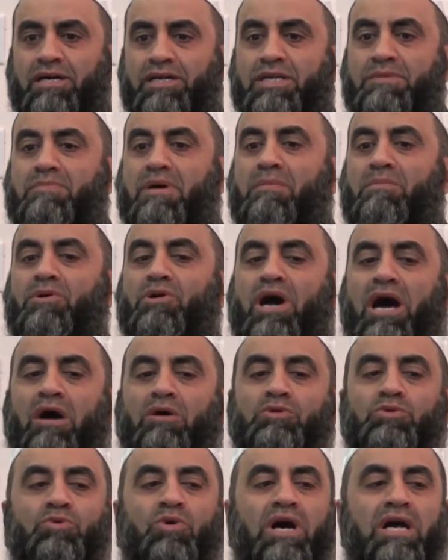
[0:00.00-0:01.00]
Remember
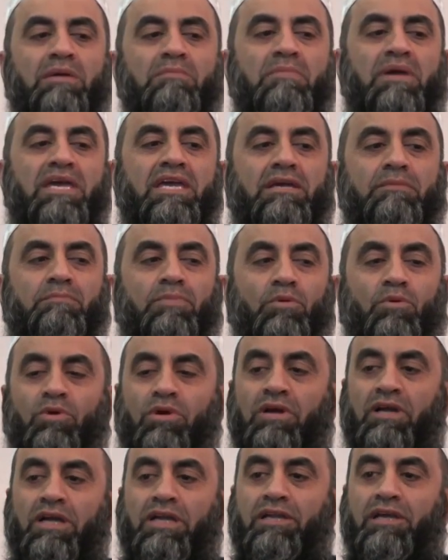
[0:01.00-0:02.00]
how do I make
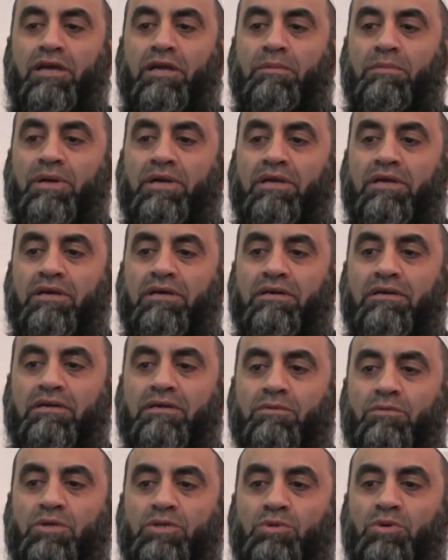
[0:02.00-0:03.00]
plural in Arabic?
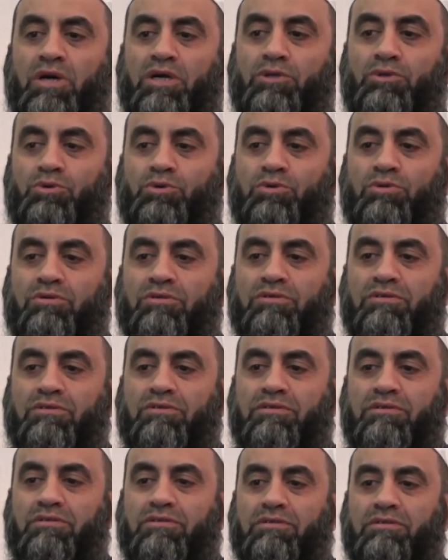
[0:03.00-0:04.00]
What do I do?
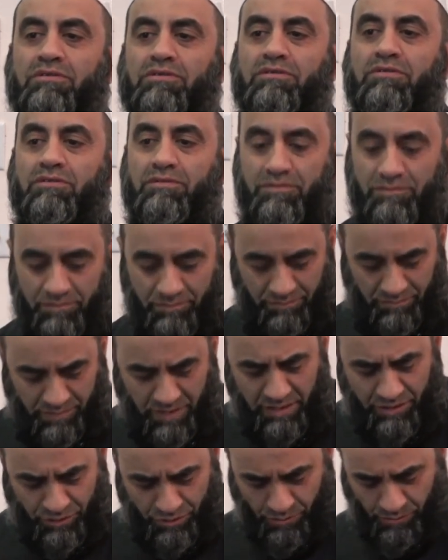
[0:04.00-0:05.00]

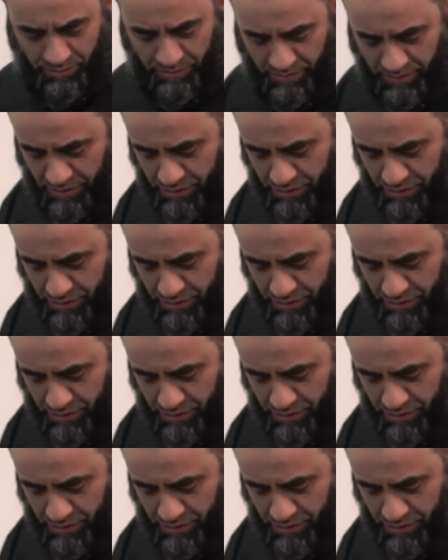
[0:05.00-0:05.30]
Let's do it.